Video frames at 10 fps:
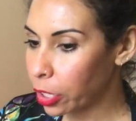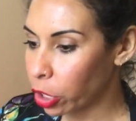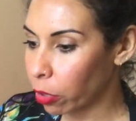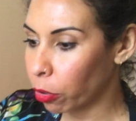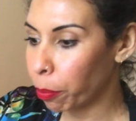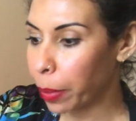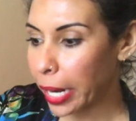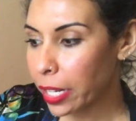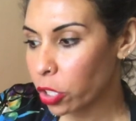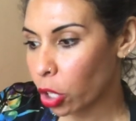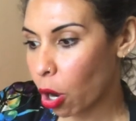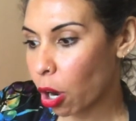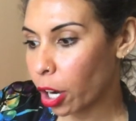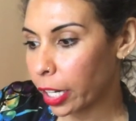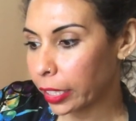general based
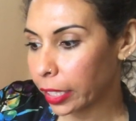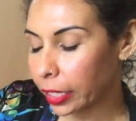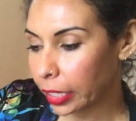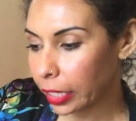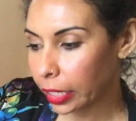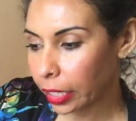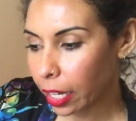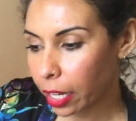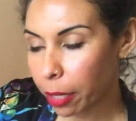on the